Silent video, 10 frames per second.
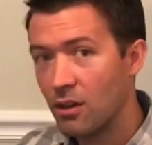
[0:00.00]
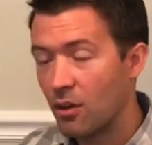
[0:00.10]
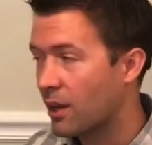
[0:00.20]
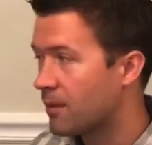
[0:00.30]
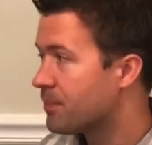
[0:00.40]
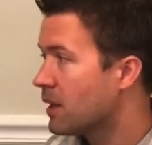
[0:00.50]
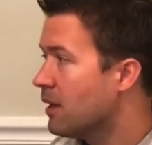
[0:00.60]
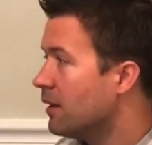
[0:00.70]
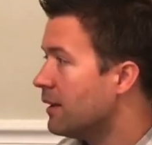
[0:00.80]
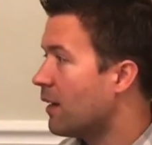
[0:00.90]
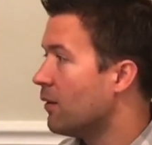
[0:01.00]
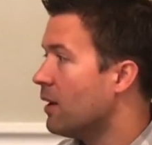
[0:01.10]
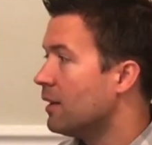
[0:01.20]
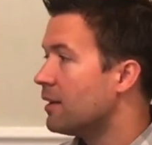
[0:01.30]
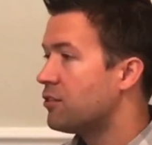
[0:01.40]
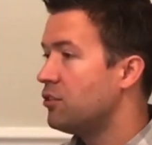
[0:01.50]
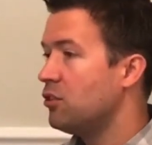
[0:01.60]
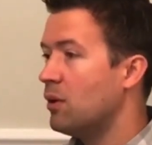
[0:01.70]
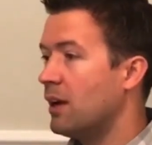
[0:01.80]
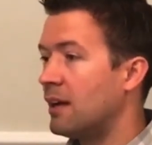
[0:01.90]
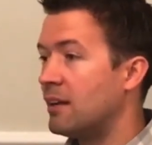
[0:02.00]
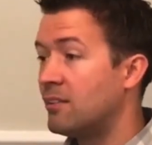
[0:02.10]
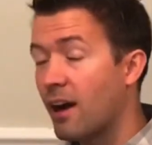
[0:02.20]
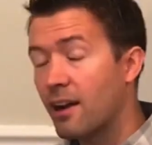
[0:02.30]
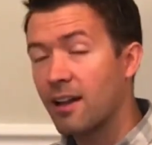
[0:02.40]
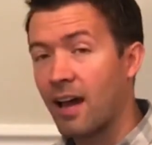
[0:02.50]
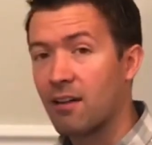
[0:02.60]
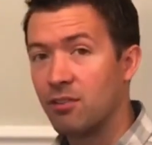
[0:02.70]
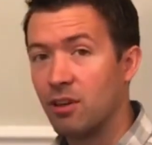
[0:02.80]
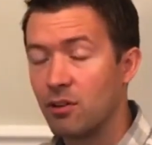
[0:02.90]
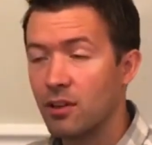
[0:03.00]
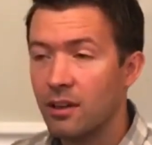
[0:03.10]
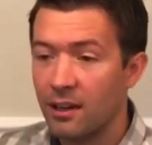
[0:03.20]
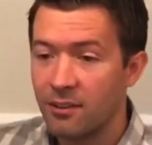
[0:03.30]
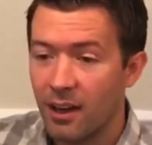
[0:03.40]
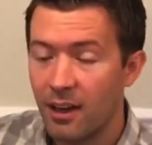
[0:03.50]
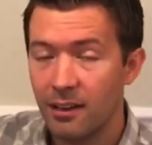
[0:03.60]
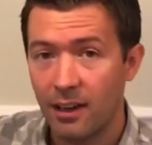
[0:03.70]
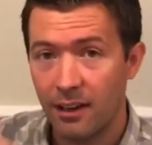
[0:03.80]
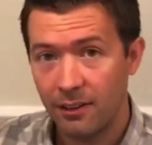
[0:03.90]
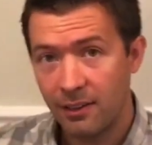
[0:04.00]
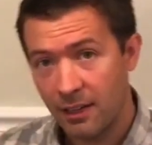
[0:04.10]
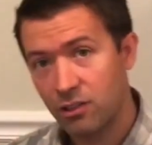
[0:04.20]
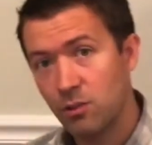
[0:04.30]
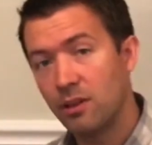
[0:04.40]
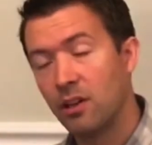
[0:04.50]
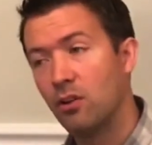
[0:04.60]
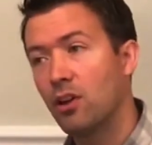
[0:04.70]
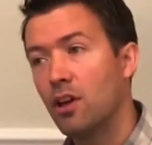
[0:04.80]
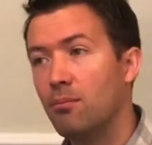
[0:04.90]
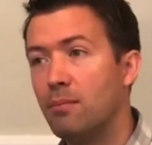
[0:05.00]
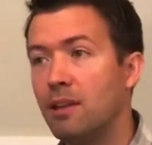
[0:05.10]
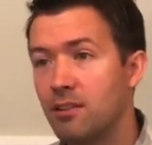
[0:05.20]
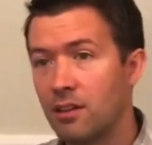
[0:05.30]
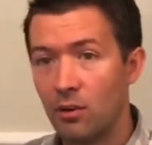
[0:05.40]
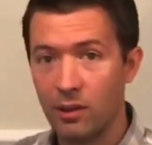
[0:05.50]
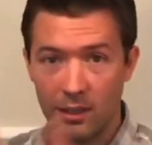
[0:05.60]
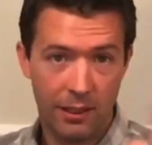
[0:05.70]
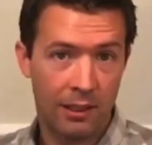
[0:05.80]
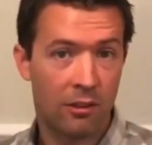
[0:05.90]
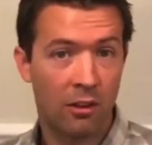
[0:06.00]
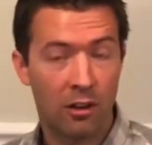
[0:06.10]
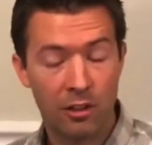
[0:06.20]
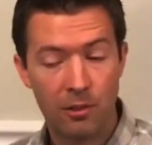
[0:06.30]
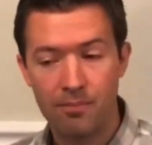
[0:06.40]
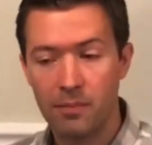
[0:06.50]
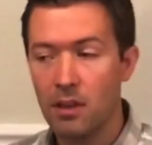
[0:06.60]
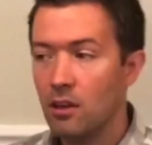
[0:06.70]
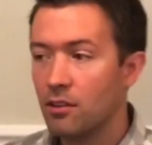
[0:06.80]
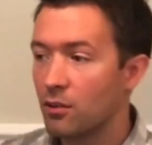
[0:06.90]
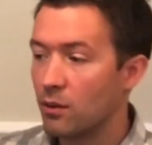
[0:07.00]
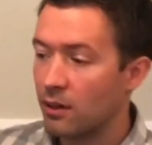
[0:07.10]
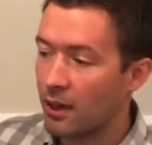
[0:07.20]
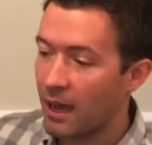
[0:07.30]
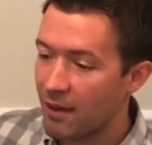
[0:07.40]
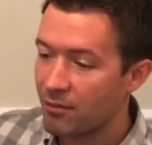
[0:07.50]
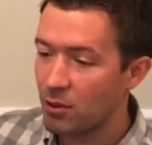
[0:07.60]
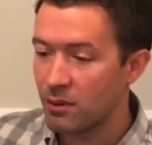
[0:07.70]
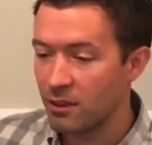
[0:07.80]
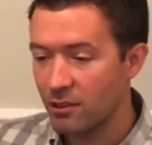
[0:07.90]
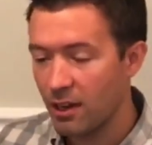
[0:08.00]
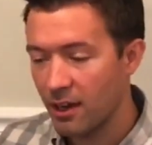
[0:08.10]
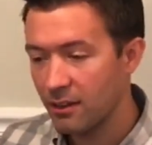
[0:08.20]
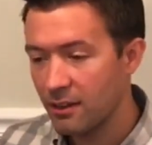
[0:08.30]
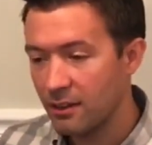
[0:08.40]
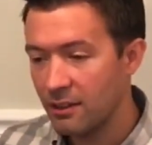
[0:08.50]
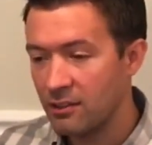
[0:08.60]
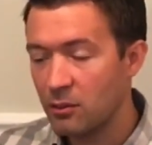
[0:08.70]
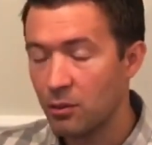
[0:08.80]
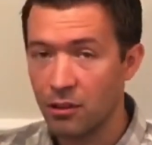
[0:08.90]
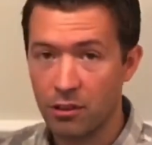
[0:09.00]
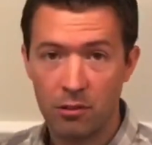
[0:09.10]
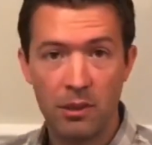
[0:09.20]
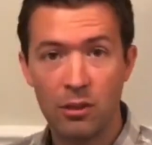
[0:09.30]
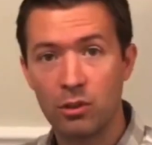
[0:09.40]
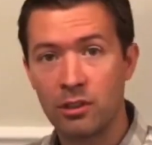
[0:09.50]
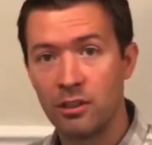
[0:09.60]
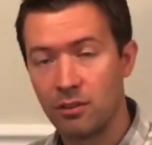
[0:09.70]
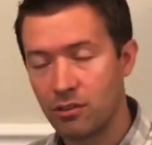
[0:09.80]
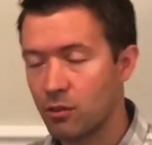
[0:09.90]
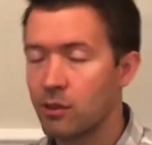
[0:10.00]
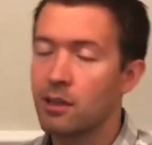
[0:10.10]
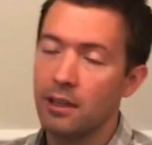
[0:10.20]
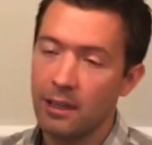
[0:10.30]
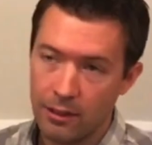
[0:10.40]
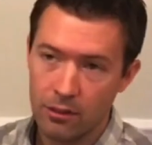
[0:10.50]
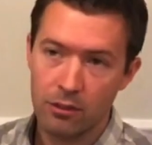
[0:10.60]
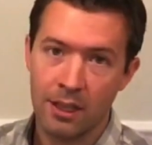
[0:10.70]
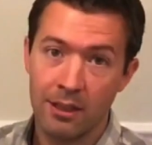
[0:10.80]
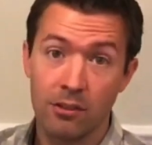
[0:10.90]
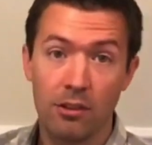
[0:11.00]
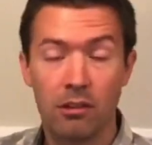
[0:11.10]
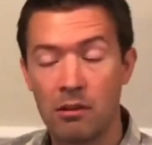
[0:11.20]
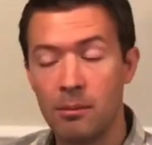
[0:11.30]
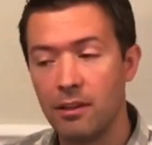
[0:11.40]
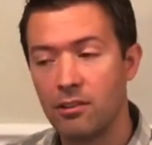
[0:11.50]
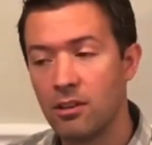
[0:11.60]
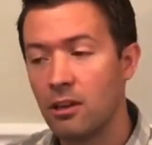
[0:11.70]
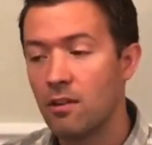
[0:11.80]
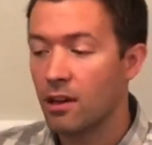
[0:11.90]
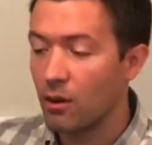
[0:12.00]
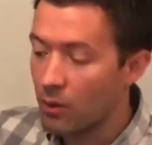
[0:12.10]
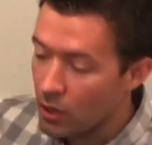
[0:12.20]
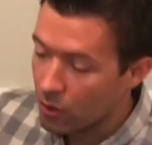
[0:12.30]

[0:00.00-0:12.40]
Okay, now let's do a dotted half note. A dot next to a note means the note is longer. So a half note with a dot is equal to 3 quarter notes, or in this case, 3 beats. Here I go.